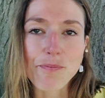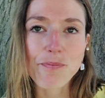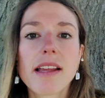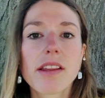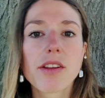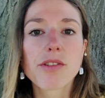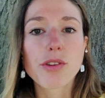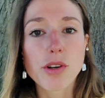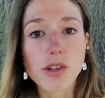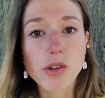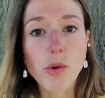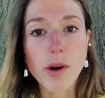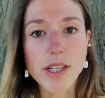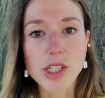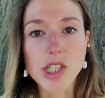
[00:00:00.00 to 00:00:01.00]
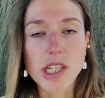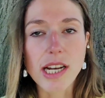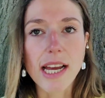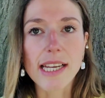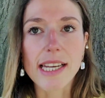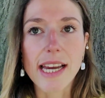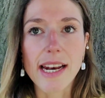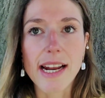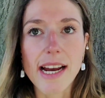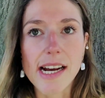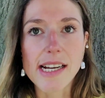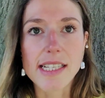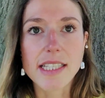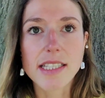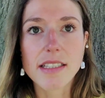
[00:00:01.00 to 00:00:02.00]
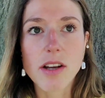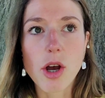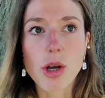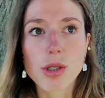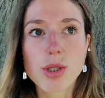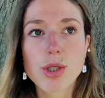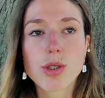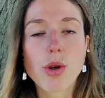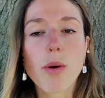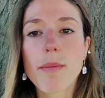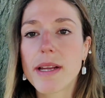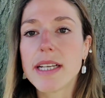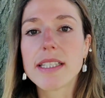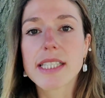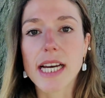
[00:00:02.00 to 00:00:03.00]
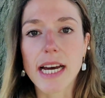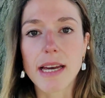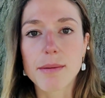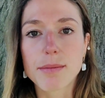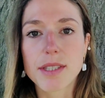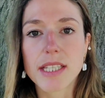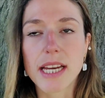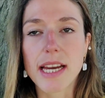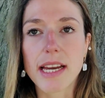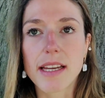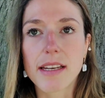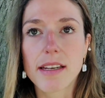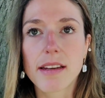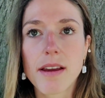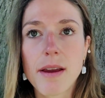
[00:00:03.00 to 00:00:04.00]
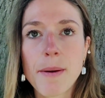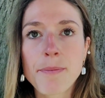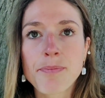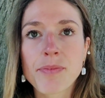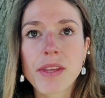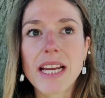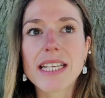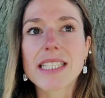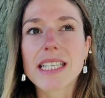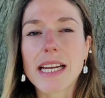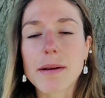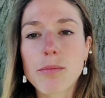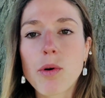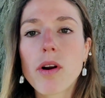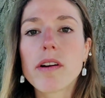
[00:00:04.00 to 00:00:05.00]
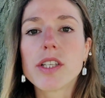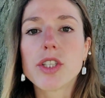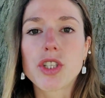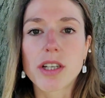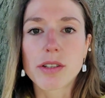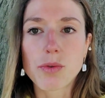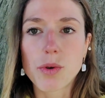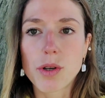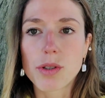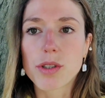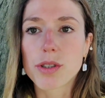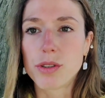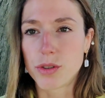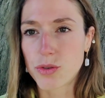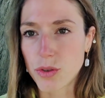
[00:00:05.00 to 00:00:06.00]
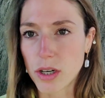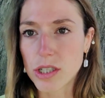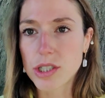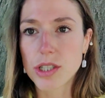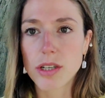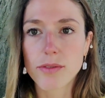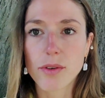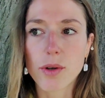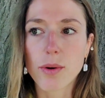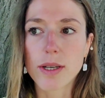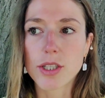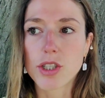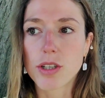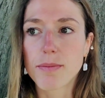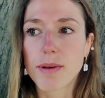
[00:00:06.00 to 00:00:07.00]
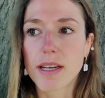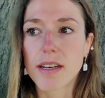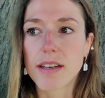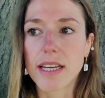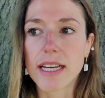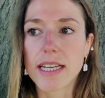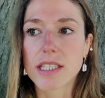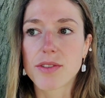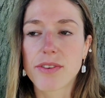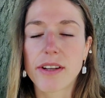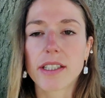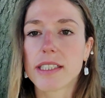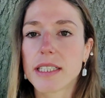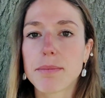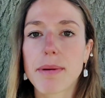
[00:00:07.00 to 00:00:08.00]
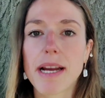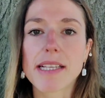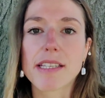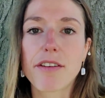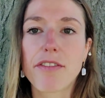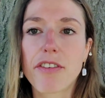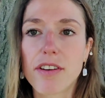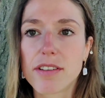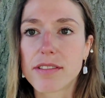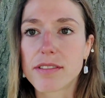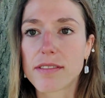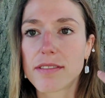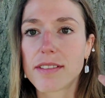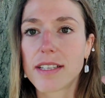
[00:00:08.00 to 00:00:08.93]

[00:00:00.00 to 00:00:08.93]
Then the third question I get asked so many times, and it's like more a general construction of a question, but it is filled in by different